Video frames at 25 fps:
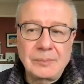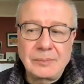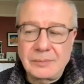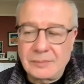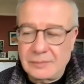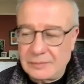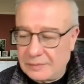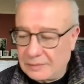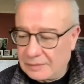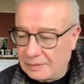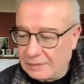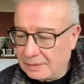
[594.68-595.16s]

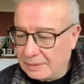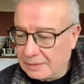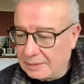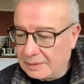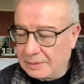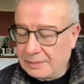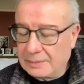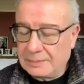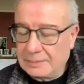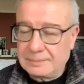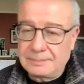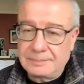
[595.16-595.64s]

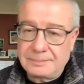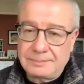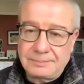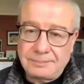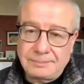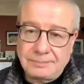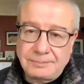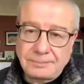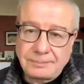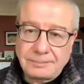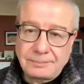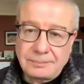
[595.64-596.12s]

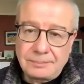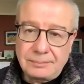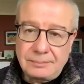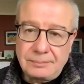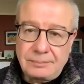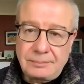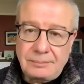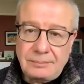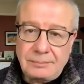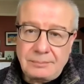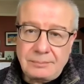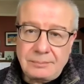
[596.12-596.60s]

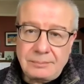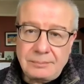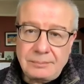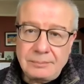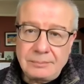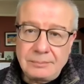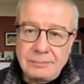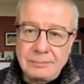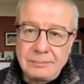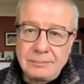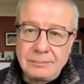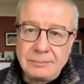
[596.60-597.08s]

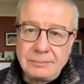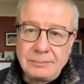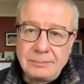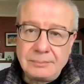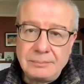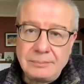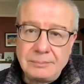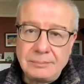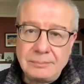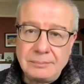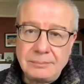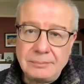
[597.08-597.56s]

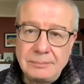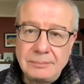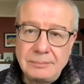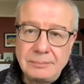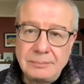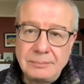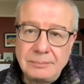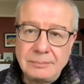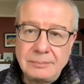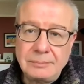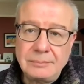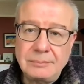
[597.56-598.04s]

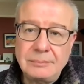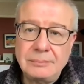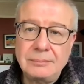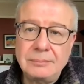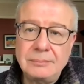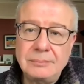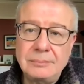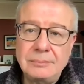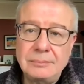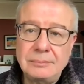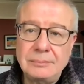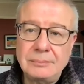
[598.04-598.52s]

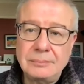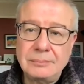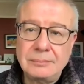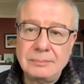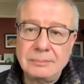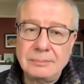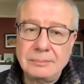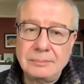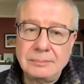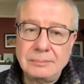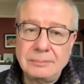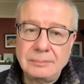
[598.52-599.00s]

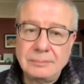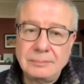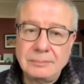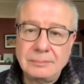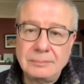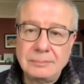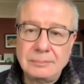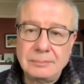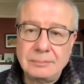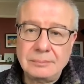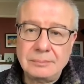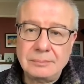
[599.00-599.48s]

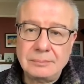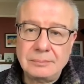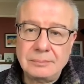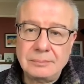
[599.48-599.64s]
[no speech]